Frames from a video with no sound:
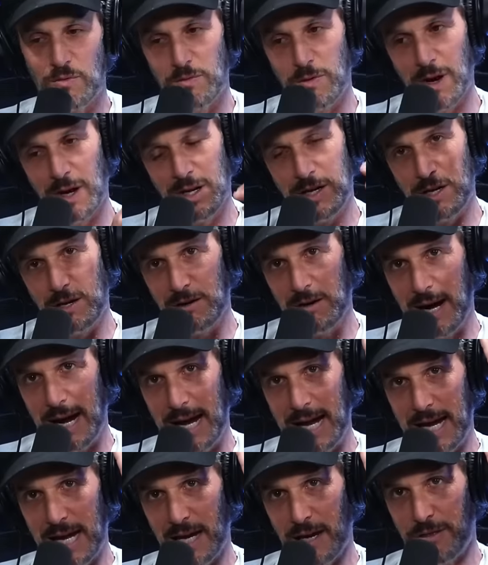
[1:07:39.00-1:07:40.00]
run your
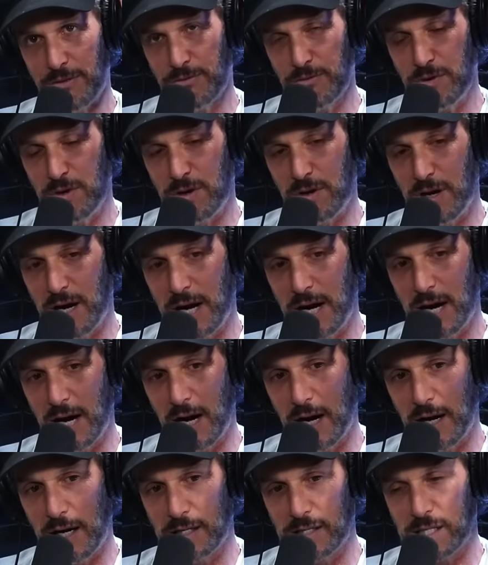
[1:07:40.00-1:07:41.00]
hand through your
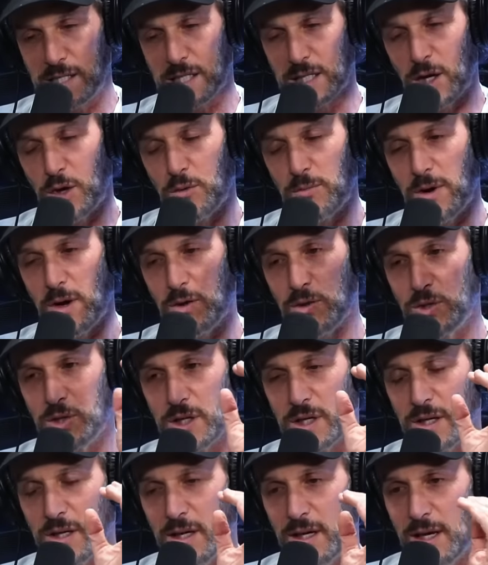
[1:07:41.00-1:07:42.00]
hair in slow
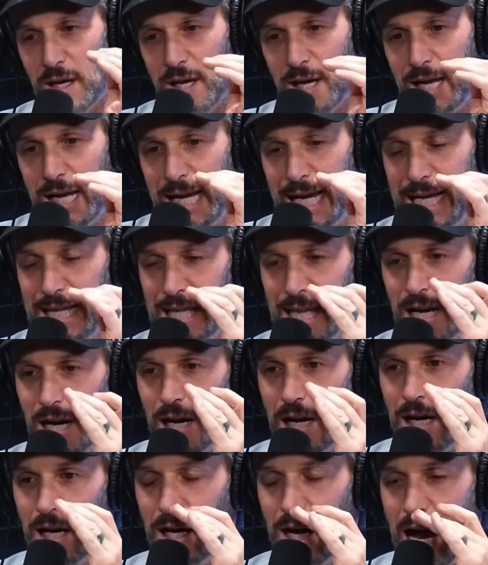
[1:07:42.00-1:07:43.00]
motion. And then
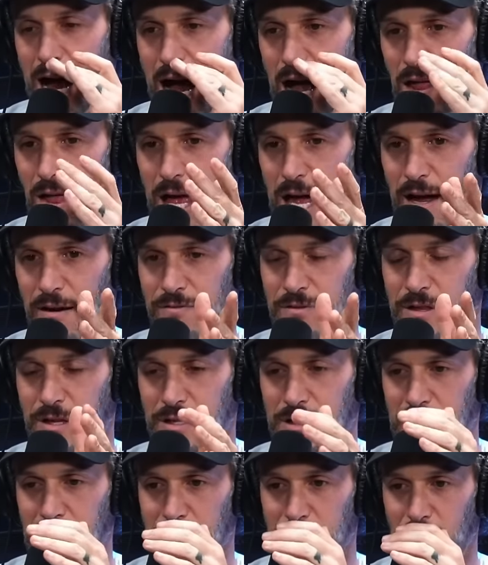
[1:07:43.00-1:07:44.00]
I'll, I'll have the
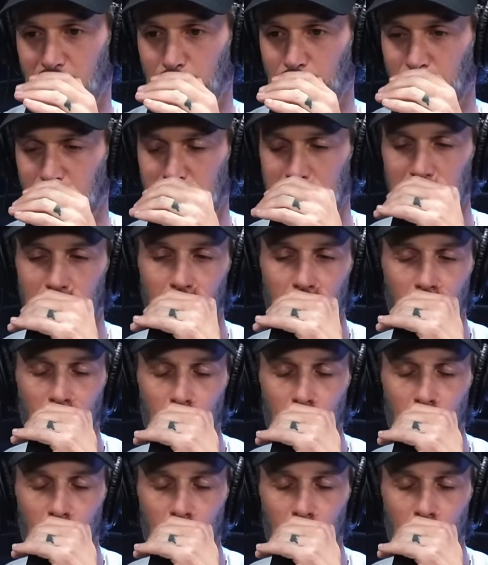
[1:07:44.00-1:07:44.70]
DJ play it.